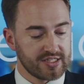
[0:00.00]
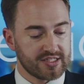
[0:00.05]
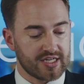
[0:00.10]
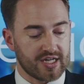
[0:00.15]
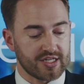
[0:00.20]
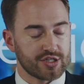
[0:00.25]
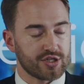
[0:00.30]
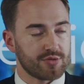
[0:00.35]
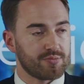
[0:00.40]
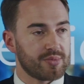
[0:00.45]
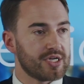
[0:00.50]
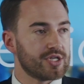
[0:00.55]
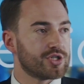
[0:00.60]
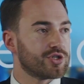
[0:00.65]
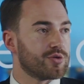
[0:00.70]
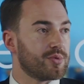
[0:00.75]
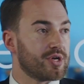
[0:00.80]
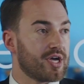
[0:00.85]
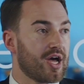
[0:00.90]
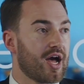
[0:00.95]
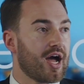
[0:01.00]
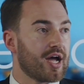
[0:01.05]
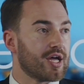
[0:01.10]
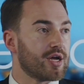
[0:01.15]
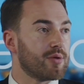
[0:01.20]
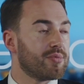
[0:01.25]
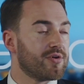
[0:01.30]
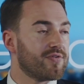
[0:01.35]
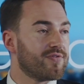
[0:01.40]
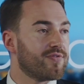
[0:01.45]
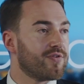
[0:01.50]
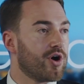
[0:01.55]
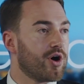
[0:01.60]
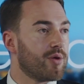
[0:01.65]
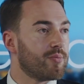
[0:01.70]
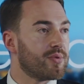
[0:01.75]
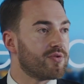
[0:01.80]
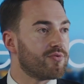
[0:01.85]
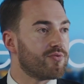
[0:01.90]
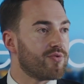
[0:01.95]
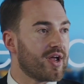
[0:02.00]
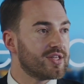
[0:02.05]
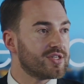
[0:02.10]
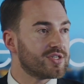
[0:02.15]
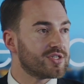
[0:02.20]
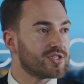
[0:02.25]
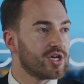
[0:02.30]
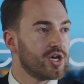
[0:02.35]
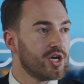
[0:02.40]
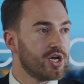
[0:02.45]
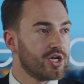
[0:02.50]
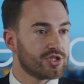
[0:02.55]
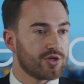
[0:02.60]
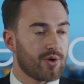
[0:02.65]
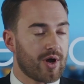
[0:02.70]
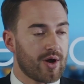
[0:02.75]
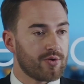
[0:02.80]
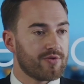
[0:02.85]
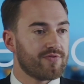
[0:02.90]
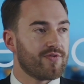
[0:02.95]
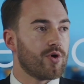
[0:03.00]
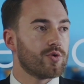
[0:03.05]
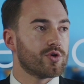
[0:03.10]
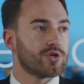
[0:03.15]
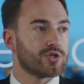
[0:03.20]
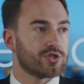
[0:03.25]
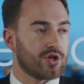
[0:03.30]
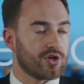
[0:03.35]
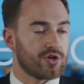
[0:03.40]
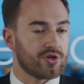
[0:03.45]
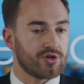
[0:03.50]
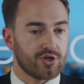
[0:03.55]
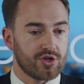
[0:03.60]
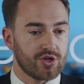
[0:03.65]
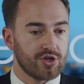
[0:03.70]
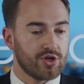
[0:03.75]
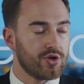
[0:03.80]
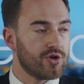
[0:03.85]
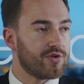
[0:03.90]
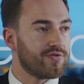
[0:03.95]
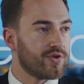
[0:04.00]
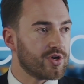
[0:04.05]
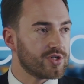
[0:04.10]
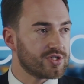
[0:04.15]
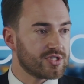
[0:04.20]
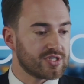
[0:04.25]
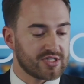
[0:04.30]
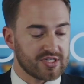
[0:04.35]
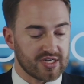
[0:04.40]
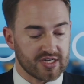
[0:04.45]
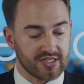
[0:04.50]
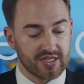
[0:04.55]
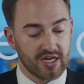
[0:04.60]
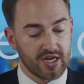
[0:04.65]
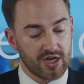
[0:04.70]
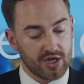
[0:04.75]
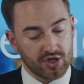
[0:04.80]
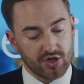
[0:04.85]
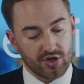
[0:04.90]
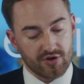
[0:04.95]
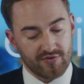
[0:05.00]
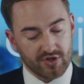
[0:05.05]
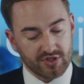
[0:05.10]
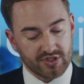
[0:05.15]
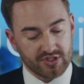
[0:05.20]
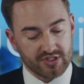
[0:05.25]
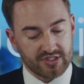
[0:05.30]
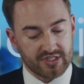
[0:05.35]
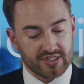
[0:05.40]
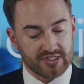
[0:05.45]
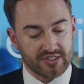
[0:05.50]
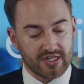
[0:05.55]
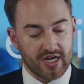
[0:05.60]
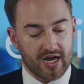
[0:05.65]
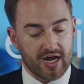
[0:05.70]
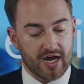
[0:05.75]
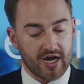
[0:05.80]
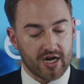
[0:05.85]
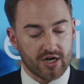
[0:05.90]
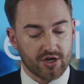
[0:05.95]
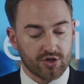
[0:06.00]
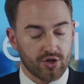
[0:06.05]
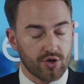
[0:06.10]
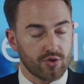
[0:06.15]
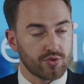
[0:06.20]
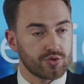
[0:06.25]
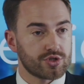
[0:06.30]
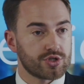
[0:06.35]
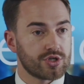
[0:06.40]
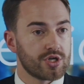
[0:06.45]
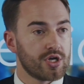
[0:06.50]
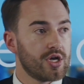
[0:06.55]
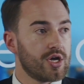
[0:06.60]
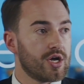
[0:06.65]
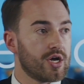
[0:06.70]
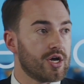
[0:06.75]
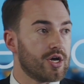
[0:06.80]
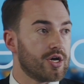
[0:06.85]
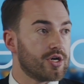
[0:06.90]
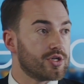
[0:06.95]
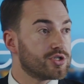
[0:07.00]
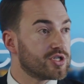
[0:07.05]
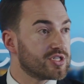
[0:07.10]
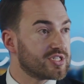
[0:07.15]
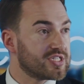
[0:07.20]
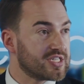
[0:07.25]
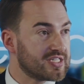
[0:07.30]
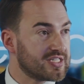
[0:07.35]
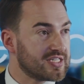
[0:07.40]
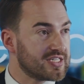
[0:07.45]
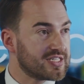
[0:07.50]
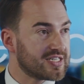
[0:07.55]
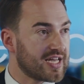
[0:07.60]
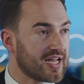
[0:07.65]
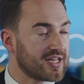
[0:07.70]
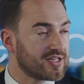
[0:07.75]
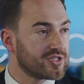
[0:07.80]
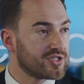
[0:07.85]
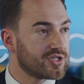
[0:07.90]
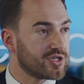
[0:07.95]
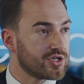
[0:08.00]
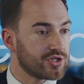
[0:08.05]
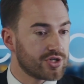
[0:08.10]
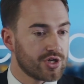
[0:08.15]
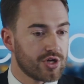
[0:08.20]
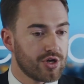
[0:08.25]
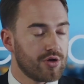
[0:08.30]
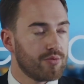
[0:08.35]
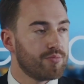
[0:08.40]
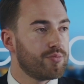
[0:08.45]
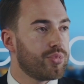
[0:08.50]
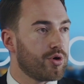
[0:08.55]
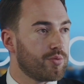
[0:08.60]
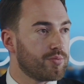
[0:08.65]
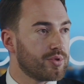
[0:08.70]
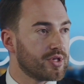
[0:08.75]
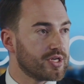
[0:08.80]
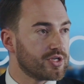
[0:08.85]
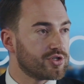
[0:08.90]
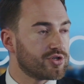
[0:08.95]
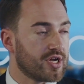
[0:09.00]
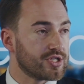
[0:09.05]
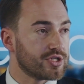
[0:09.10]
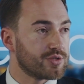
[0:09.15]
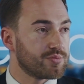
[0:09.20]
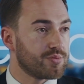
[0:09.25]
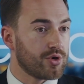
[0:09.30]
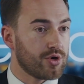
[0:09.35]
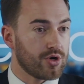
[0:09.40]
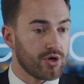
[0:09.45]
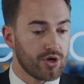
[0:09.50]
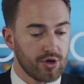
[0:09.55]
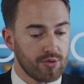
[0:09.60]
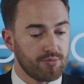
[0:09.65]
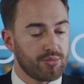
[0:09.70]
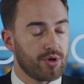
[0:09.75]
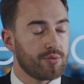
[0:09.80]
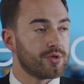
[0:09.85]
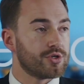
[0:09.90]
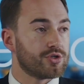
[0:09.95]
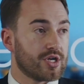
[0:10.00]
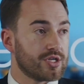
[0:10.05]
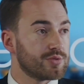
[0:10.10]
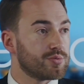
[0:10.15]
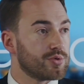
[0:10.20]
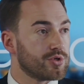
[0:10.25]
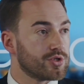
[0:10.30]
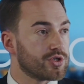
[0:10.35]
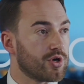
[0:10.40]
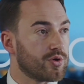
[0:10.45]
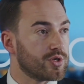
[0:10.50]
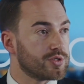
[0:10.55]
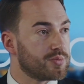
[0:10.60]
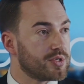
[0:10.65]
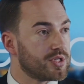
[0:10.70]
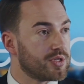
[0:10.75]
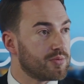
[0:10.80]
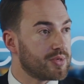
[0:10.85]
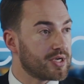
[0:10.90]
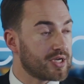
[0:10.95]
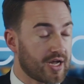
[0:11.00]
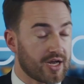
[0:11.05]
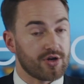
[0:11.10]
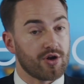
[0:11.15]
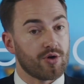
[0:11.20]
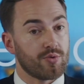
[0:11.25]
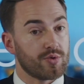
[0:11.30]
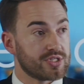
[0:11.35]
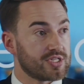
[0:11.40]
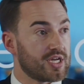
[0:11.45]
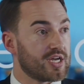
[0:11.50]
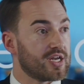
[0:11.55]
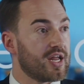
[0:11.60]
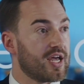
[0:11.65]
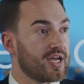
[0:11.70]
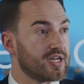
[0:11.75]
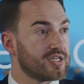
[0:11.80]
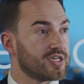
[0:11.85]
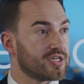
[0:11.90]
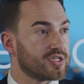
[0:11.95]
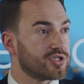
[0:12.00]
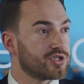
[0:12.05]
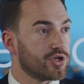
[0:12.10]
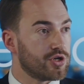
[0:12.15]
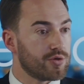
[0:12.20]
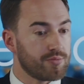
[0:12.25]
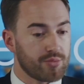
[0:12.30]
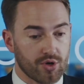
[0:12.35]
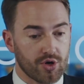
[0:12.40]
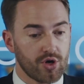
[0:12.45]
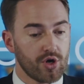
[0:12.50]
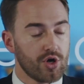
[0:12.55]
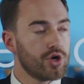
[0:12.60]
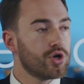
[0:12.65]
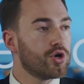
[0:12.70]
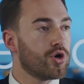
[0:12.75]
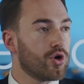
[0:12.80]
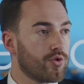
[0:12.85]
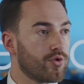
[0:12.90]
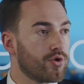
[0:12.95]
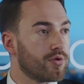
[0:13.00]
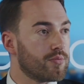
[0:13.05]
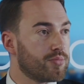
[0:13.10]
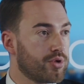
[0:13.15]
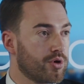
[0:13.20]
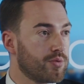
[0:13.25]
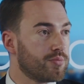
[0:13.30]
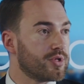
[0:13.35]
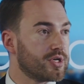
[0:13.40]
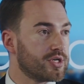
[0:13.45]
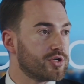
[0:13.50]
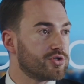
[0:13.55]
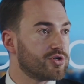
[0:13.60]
tend to be some of your higher performing rents. So I would focus on universities that are close to city centres. Public transport. Public transport's always been the big, I know we're saying HS2, but current public